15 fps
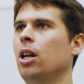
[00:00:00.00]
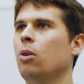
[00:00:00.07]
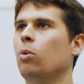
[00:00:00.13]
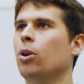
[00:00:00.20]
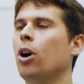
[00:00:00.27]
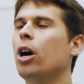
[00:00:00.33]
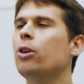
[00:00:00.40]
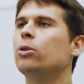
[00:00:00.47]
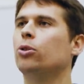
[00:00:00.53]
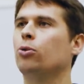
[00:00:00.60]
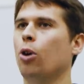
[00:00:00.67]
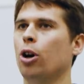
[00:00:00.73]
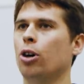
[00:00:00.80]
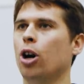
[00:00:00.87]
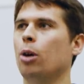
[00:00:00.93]
When I was
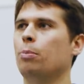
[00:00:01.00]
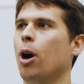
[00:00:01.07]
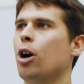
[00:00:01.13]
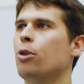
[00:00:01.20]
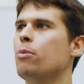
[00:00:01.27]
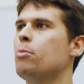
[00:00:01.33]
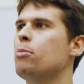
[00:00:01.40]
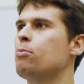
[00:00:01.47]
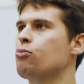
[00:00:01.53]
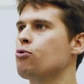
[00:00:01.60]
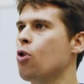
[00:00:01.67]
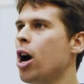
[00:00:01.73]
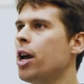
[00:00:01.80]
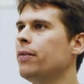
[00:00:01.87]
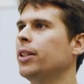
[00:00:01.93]
growing up, I remember
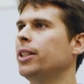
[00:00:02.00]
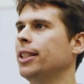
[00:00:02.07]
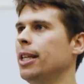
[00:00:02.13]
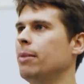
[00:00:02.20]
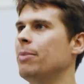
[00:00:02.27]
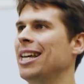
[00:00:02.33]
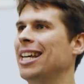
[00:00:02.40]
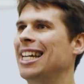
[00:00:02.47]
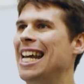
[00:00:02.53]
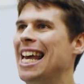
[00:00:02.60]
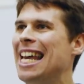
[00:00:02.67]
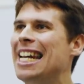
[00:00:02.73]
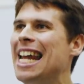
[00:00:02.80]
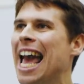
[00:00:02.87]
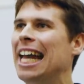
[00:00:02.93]
privacy being an
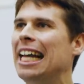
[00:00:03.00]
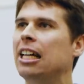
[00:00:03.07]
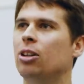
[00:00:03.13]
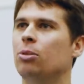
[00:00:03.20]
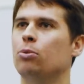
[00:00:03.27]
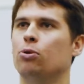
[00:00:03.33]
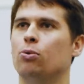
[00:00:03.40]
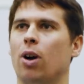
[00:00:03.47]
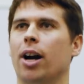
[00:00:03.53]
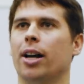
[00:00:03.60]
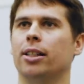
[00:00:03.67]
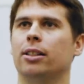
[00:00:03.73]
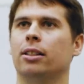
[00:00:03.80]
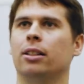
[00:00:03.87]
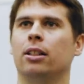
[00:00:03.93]
inalienable
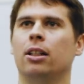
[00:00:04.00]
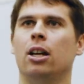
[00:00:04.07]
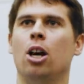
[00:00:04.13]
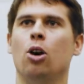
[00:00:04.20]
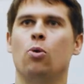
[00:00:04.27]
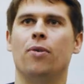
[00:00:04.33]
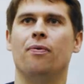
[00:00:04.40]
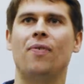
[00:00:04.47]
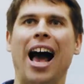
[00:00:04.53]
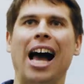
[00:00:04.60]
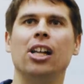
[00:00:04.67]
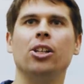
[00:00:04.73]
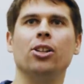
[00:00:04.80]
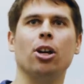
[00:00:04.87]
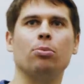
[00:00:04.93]
right. We
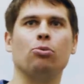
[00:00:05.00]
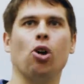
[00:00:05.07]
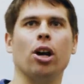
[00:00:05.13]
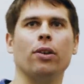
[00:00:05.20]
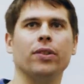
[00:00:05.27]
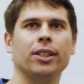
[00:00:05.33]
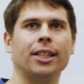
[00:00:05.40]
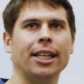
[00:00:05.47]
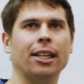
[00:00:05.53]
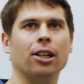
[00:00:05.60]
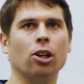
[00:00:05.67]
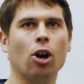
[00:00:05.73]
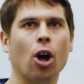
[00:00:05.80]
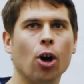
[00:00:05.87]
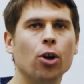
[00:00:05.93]
valued our privacy
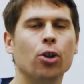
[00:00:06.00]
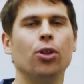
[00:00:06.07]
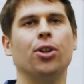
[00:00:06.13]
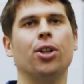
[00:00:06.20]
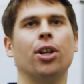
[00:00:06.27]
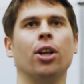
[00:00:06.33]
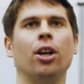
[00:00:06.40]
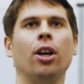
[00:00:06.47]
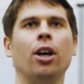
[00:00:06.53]
and loathed